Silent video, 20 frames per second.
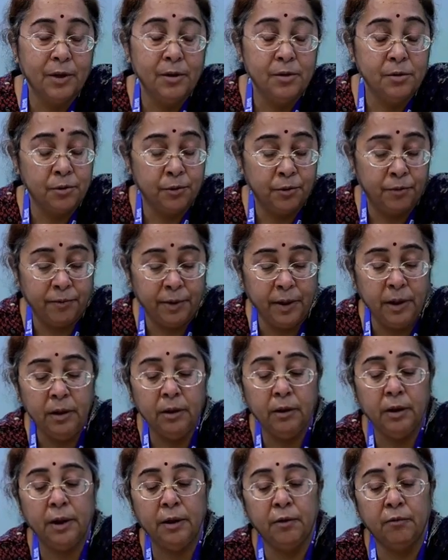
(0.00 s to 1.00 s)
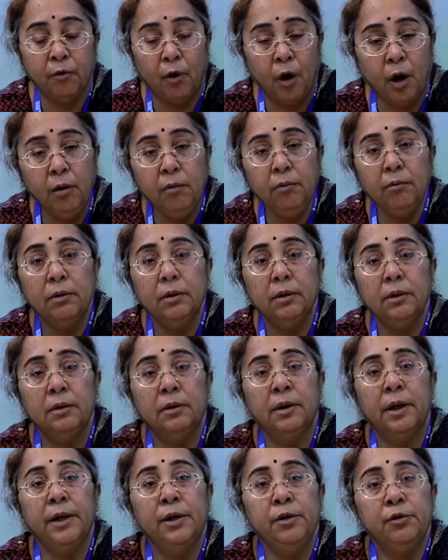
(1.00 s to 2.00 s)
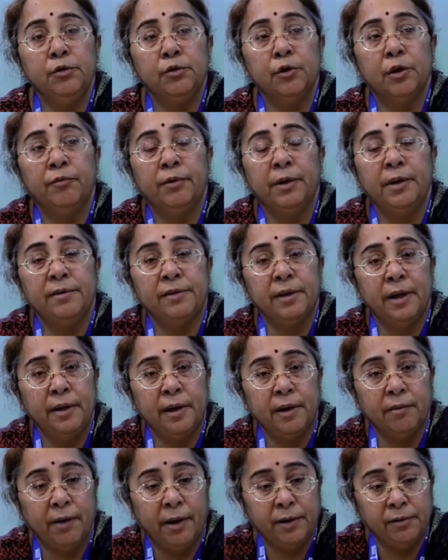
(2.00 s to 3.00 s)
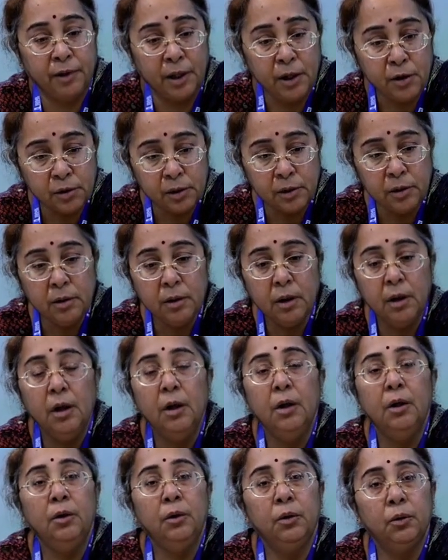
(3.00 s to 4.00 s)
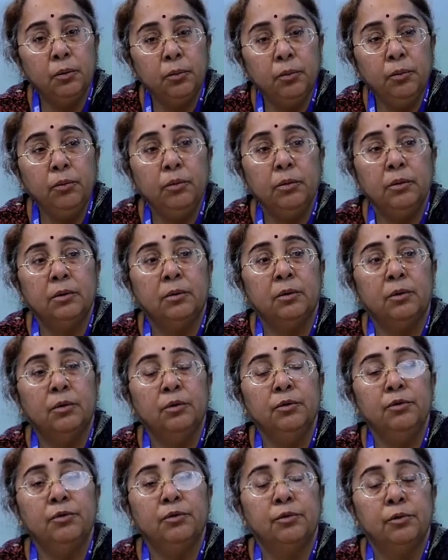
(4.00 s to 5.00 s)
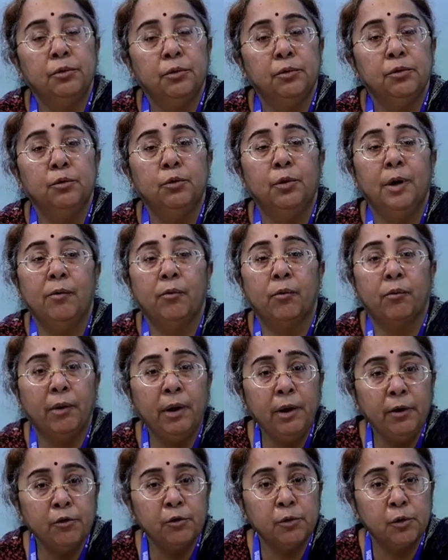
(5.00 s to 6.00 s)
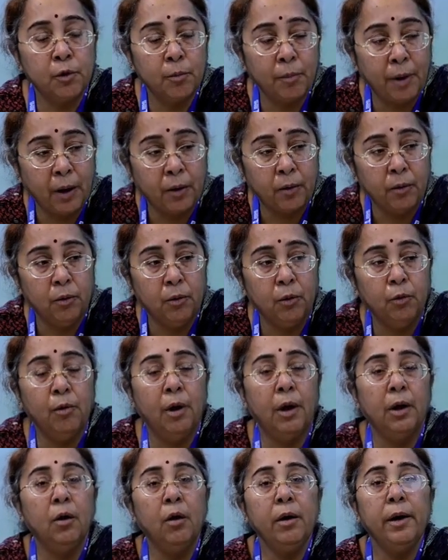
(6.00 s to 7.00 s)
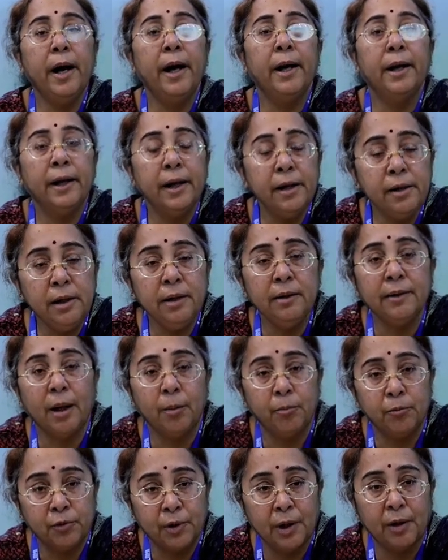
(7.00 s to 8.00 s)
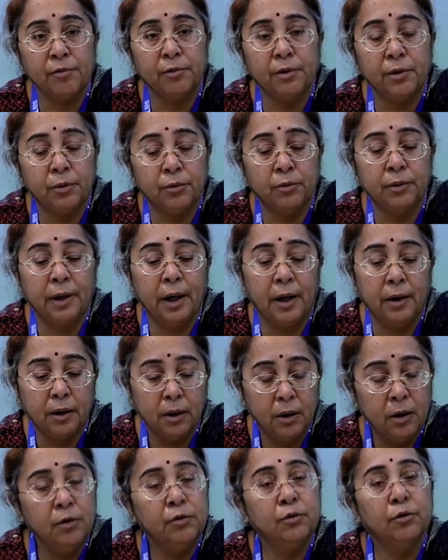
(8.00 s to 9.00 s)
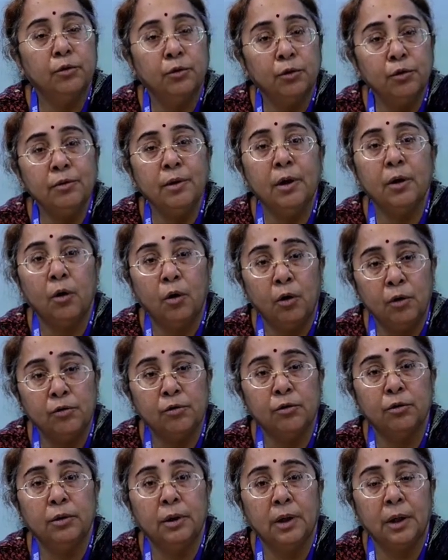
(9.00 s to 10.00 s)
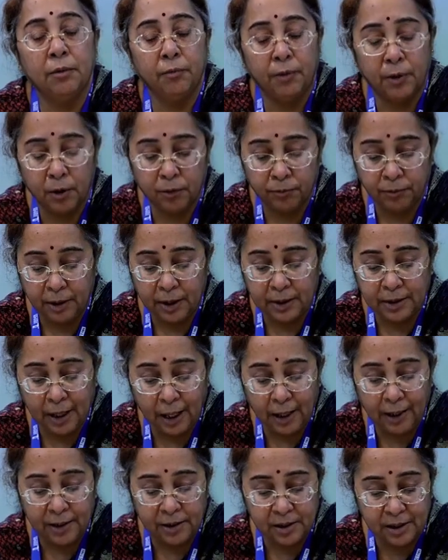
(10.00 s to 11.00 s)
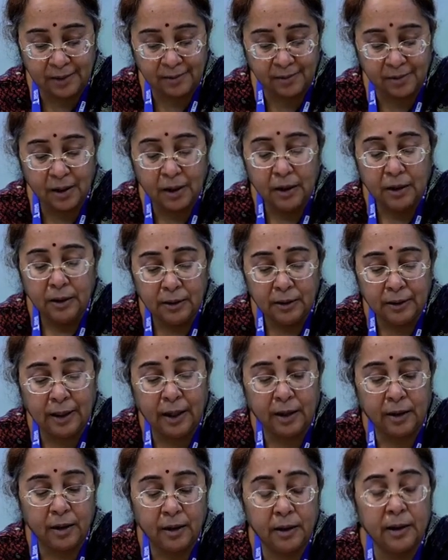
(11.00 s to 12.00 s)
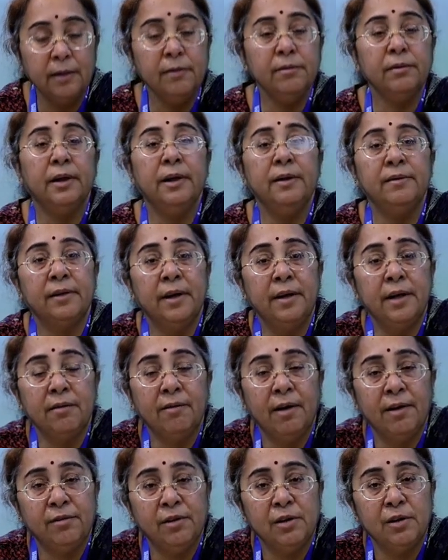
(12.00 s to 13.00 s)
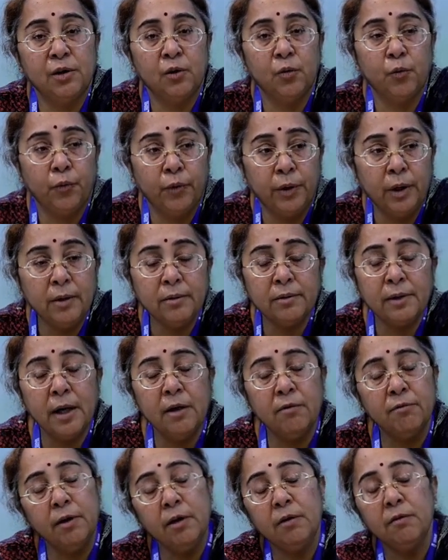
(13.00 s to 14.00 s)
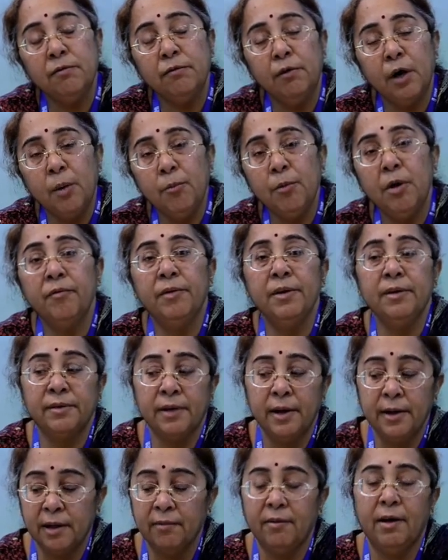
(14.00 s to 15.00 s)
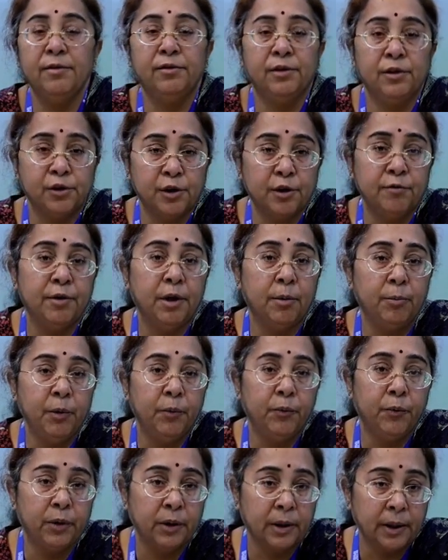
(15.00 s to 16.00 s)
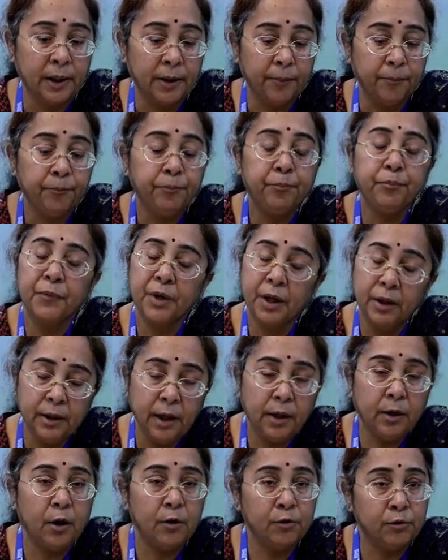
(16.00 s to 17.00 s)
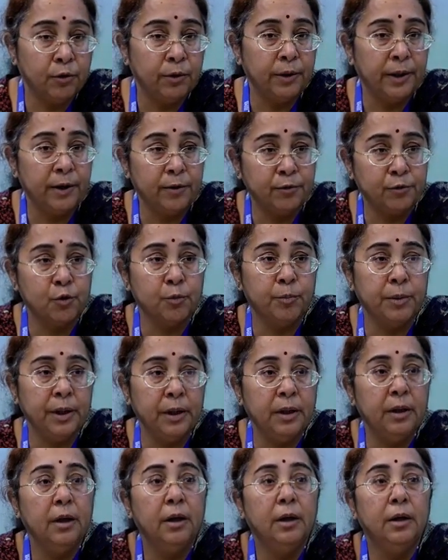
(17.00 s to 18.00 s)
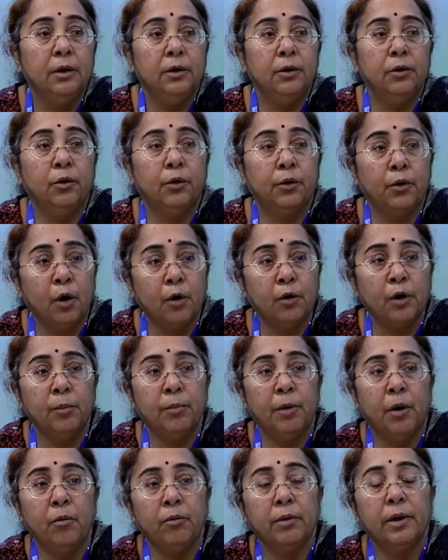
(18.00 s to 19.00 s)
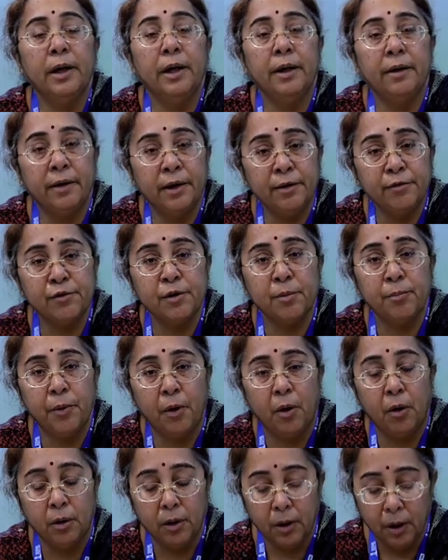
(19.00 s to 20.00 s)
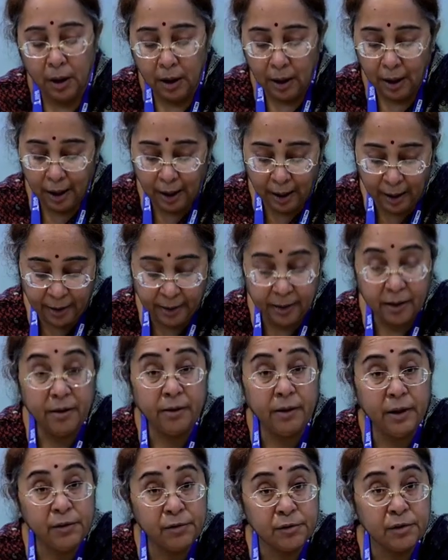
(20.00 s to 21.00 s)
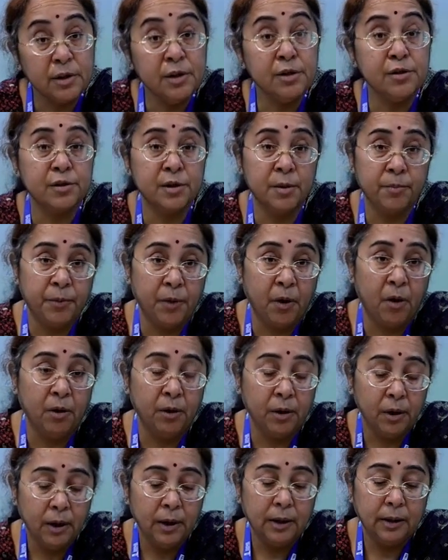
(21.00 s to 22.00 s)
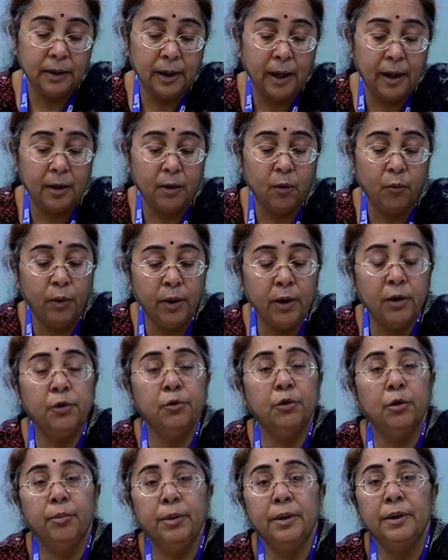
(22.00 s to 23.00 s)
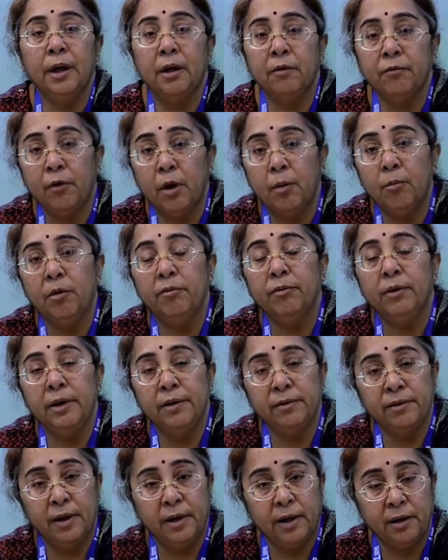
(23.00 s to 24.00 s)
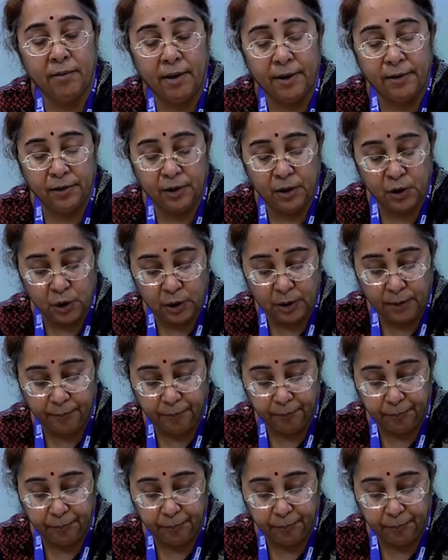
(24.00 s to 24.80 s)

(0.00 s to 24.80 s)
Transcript: should we involve the issues of incentivization to those those who have quit tobacco who are not engaging themselves into that. So, those are also the one of the challenges that does incentivization work and what form of incentivization will be working that also needs to be you know talked about addressed upon and researched upon that what should be that form of incentivization.